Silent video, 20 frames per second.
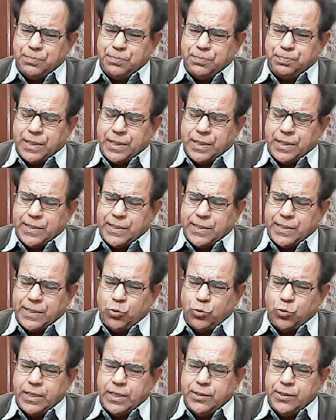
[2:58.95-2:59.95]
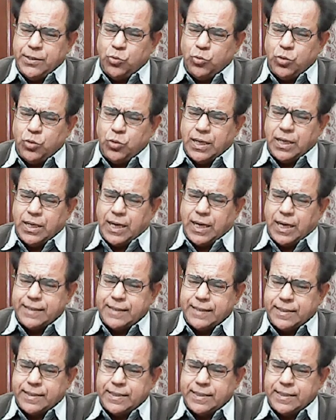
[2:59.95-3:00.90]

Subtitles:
particularly during last three